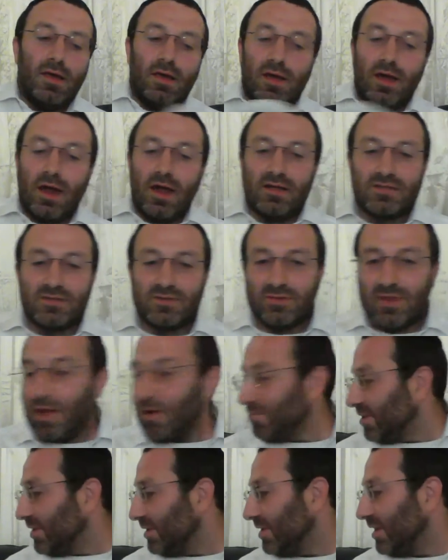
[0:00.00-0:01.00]
Alright, so now
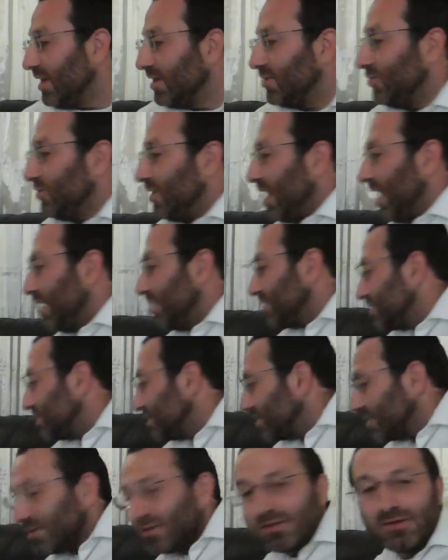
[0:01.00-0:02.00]
I'm going to get to the
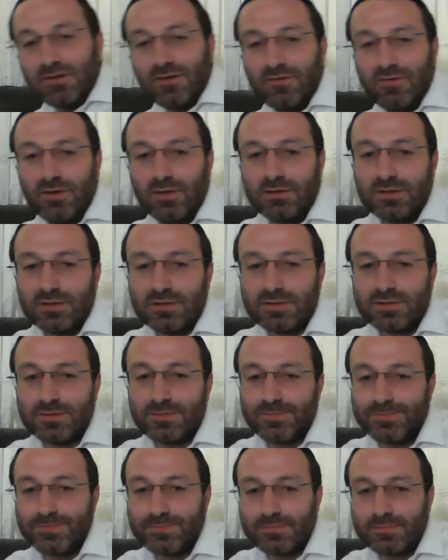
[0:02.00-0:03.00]
answers of all this.
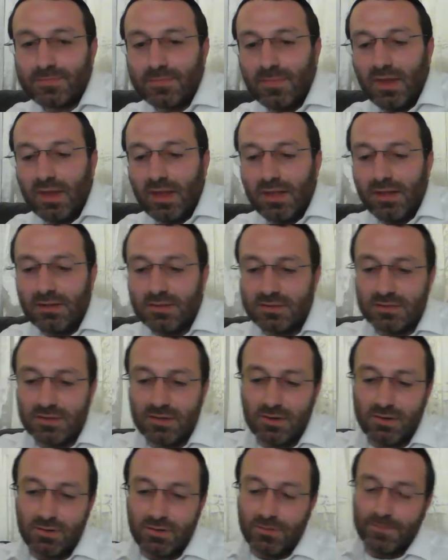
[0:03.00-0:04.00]

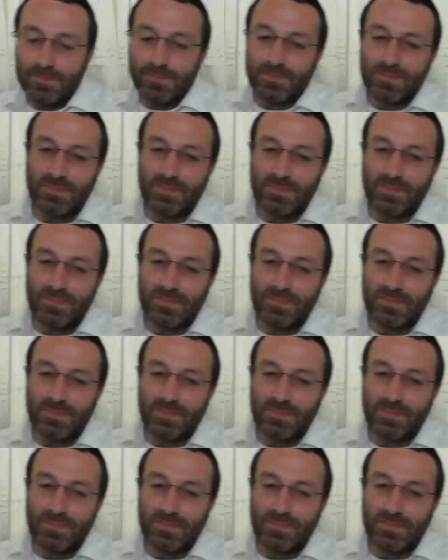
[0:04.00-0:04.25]
So